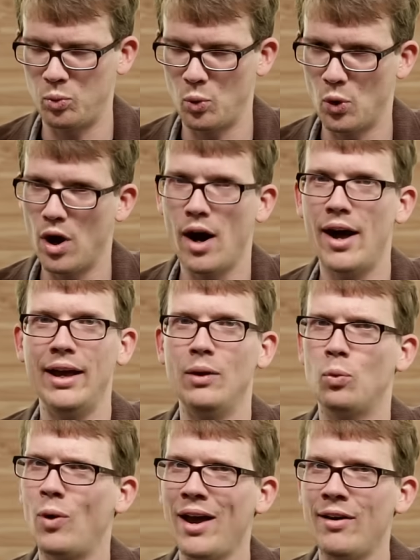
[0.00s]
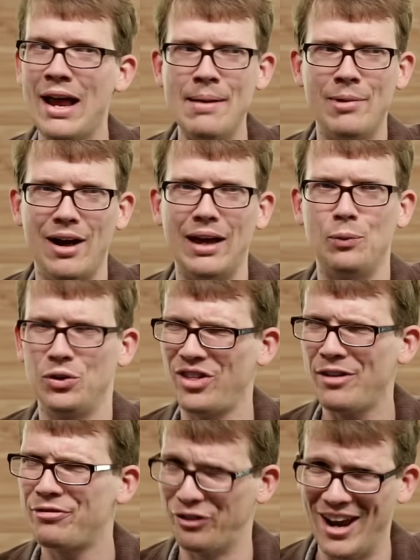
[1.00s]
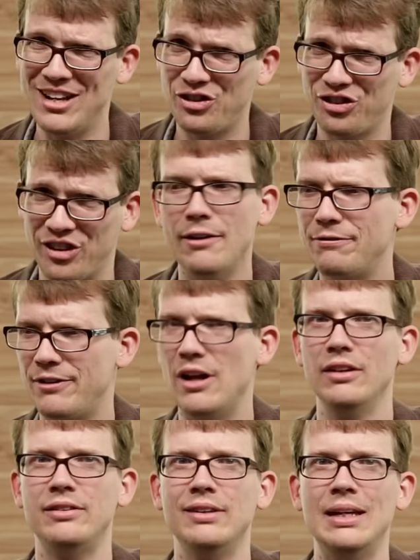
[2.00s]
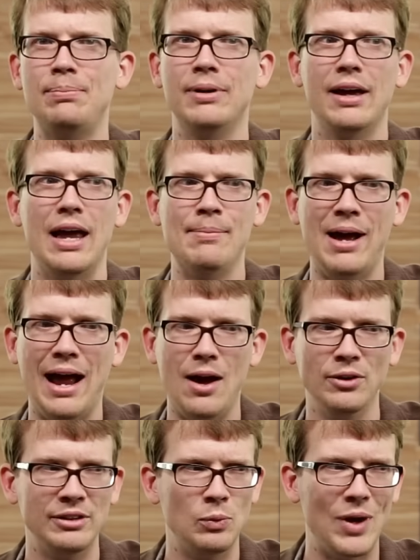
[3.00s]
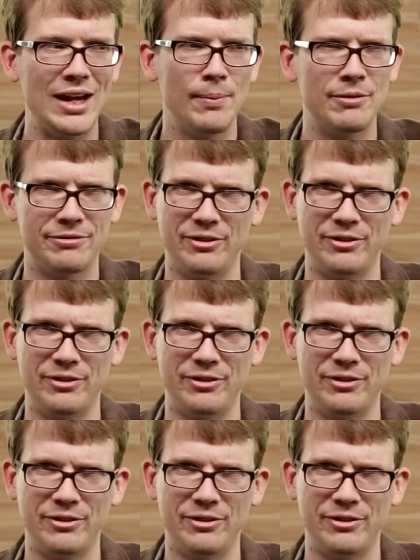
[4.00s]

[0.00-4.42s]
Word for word: "What? Where am I? Was that French? Did I fall asleep in my house and wake up in